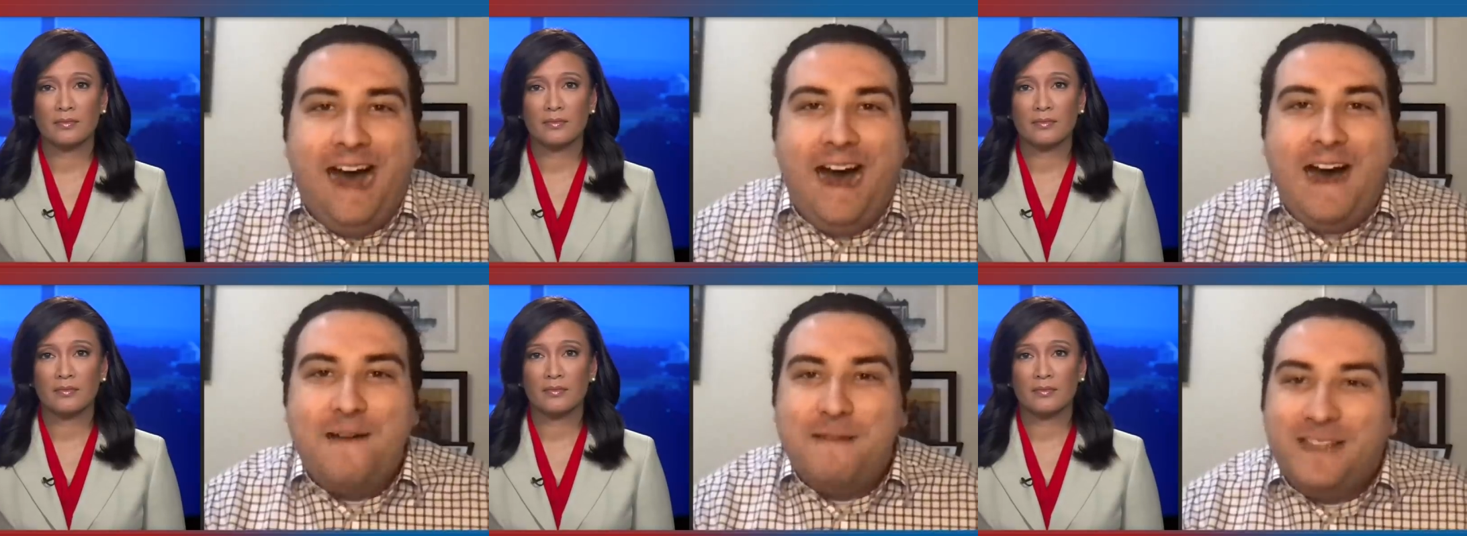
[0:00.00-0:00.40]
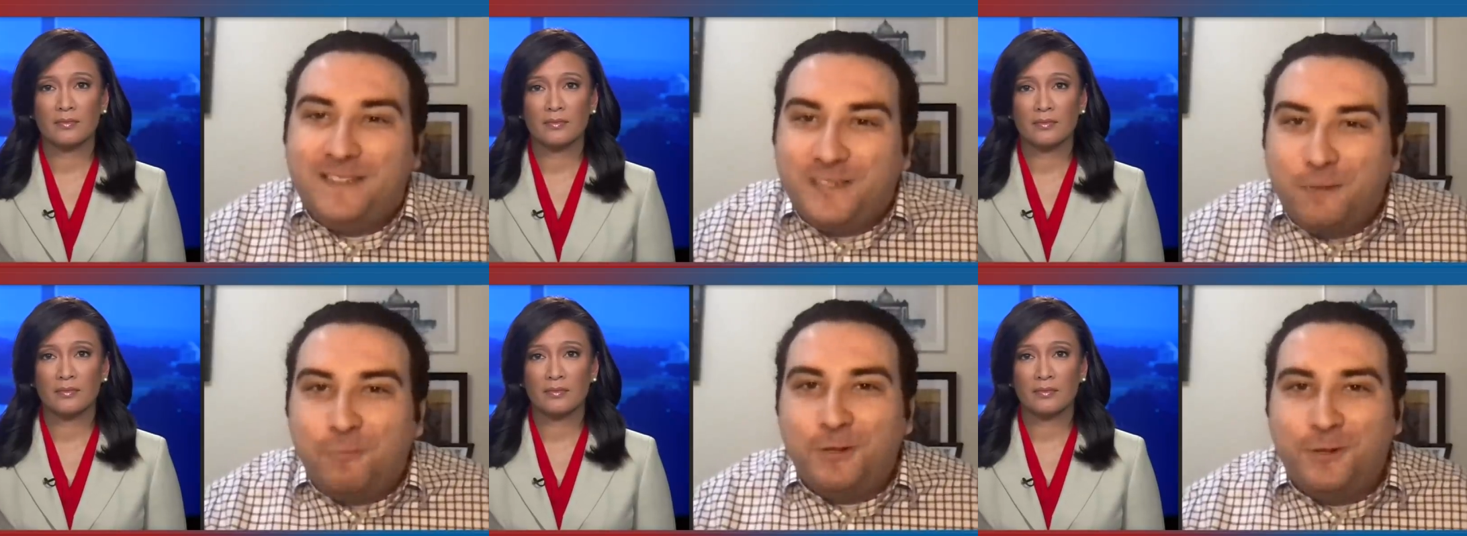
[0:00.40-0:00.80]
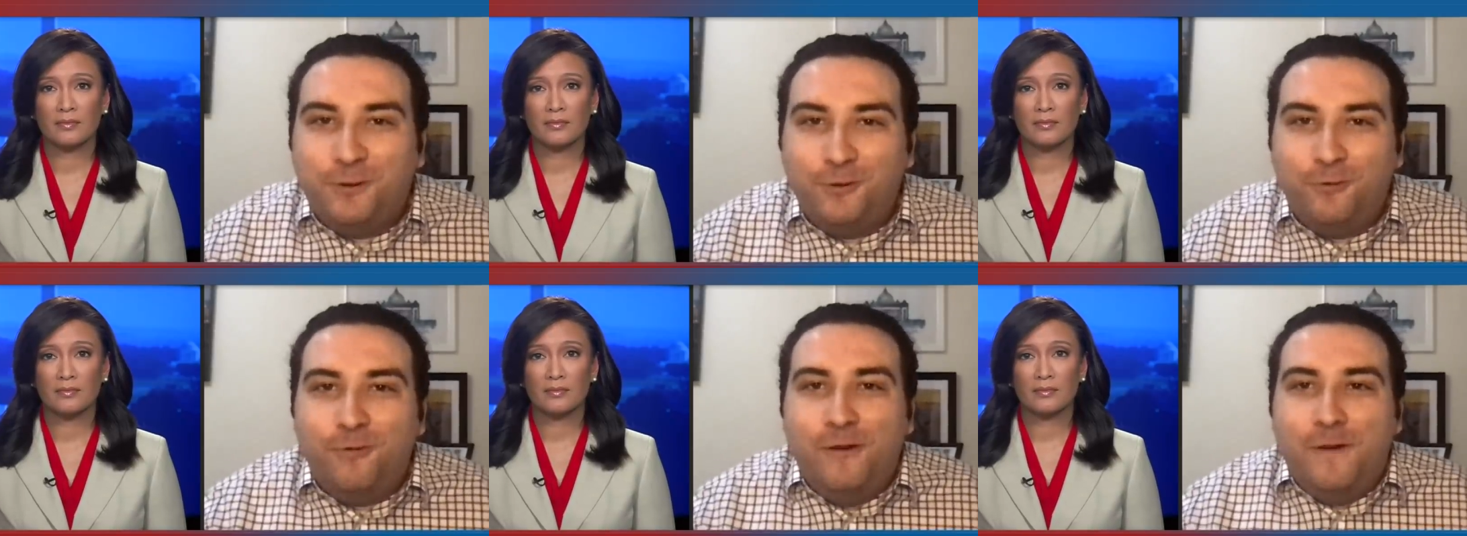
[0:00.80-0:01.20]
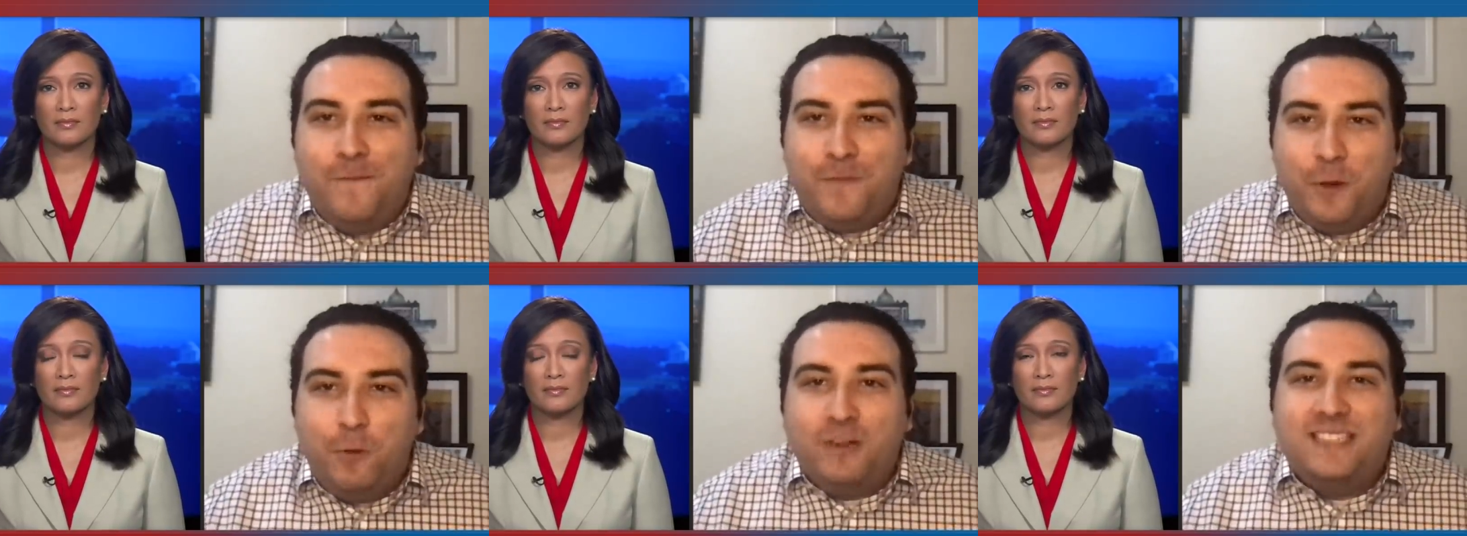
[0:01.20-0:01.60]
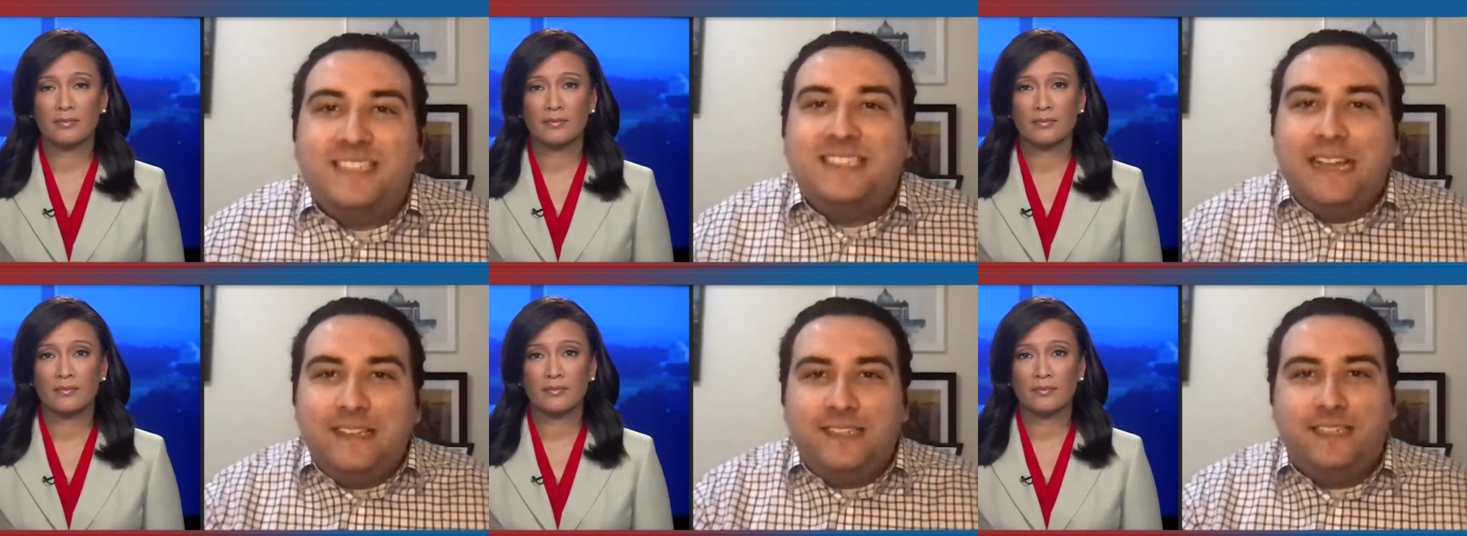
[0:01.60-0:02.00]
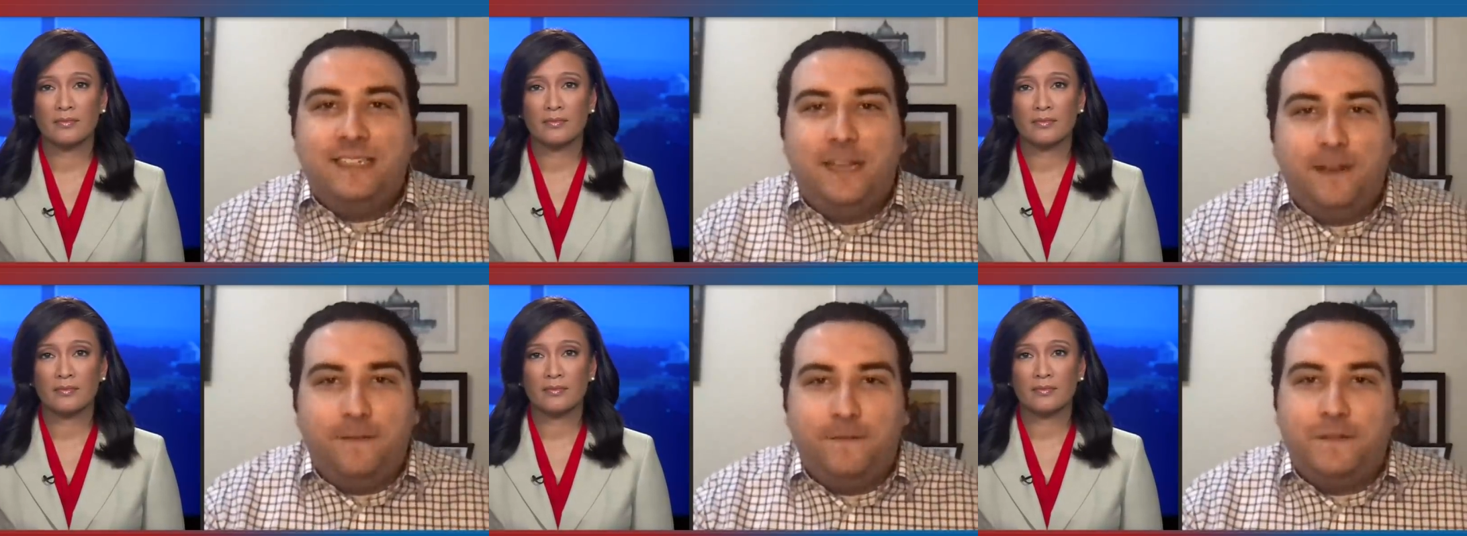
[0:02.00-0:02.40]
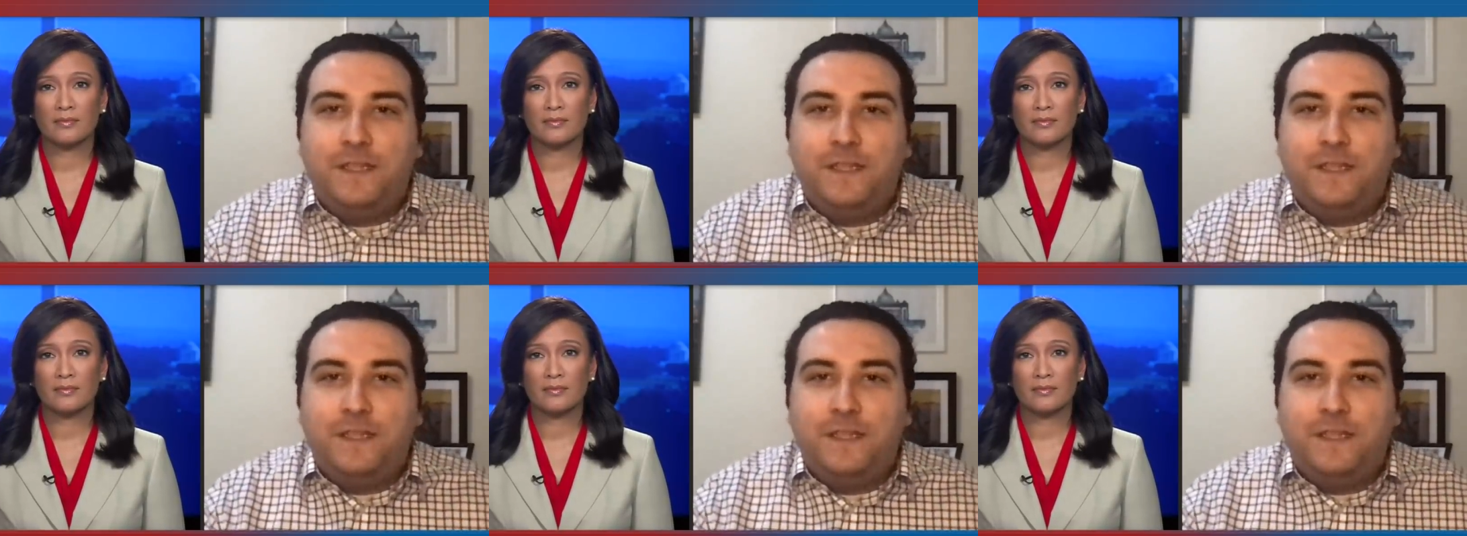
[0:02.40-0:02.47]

Speaker 1: uh, and someone who who is sensitive